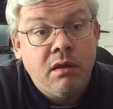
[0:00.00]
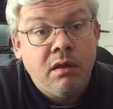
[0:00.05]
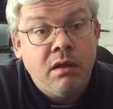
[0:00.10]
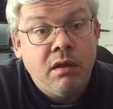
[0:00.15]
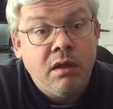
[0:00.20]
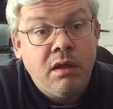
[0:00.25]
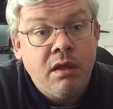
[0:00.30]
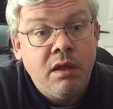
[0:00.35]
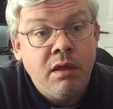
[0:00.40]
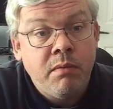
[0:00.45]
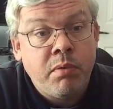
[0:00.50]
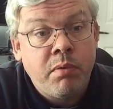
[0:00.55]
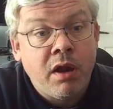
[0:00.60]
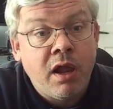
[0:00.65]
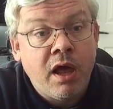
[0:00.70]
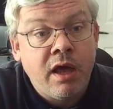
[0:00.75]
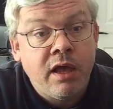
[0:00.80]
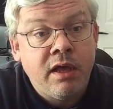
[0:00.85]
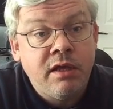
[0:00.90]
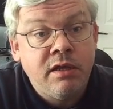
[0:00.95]
he
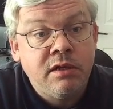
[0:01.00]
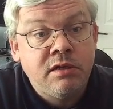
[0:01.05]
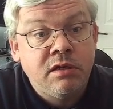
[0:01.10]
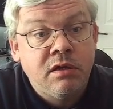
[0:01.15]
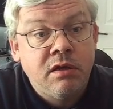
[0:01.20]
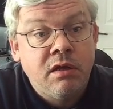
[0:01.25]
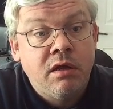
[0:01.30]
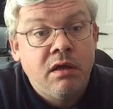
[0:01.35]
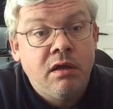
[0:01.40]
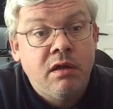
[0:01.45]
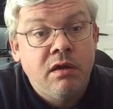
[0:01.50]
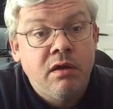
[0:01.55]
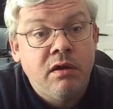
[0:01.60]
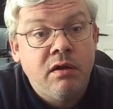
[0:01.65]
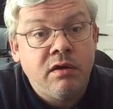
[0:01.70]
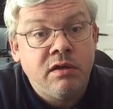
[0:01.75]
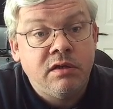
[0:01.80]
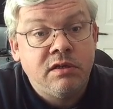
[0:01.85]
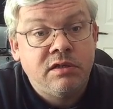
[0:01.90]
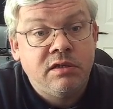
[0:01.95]
played
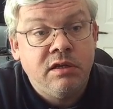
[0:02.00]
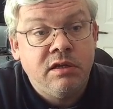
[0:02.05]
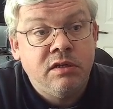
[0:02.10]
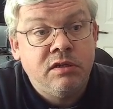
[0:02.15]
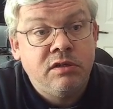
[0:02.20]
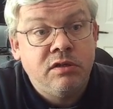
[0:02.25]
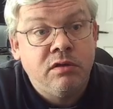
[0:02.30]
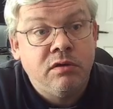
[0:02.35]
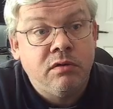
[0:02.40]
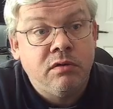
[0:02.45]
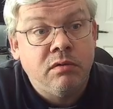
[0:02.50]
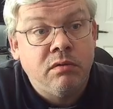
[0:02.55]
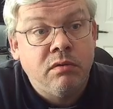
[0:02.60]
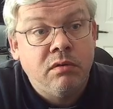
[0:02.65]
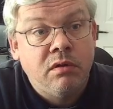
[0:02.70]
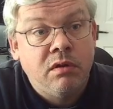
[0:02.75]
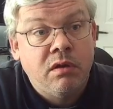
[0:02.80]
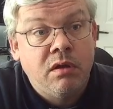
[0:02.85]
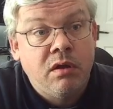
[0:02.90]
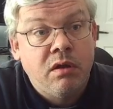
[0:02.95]
knight c2,
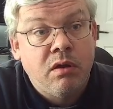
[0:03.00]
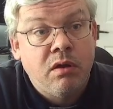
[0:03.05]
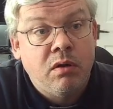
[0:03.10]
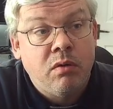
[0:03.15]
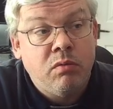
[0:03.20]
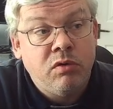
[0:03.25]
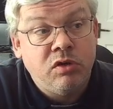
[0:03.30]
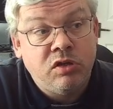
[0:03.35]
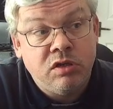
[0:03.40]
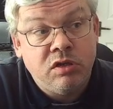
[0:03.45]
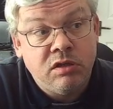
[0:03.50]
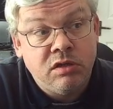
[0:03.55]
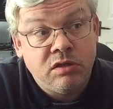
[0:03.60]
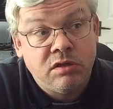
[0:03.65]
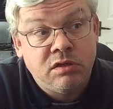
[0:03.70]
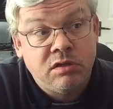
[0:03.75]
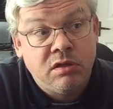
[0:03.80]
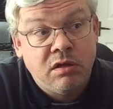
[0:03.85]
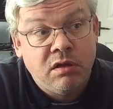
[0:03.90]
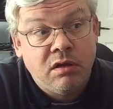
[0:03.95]
which
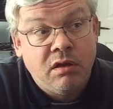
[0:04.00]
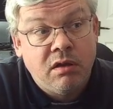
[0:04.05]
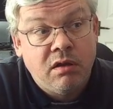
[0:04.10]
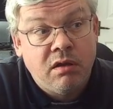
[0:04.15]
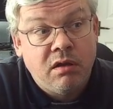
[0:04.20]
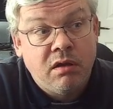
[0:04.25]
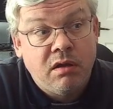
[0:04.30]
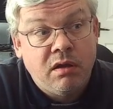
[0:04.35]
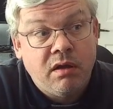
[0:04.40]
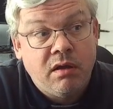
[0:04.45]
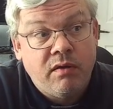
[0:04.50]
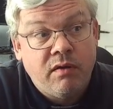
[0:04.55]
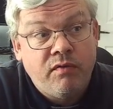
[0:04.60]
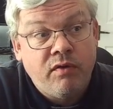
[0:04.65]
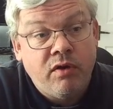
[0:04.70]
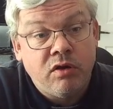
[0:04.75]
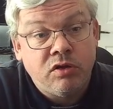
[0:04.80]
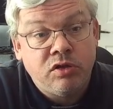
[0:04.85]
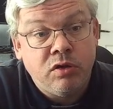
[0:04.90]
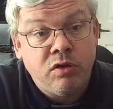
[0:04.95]
is
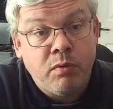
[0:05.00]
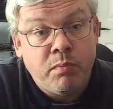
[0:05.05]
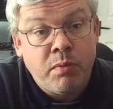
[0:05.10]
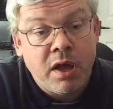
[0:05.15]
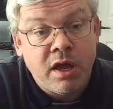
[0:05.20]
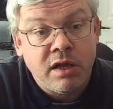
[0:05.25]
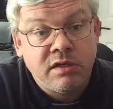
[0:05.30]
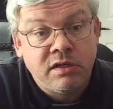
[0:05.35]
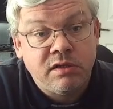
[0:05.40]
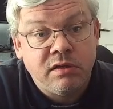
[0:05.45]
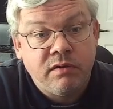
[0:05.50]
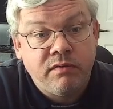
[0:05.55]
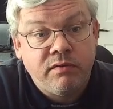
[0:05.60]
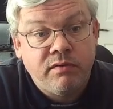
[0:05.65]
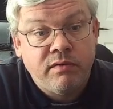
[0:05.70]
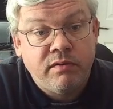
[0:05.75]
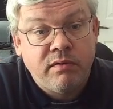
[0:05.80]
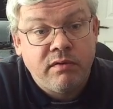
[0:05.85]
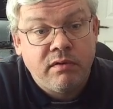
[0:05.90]
far too passive.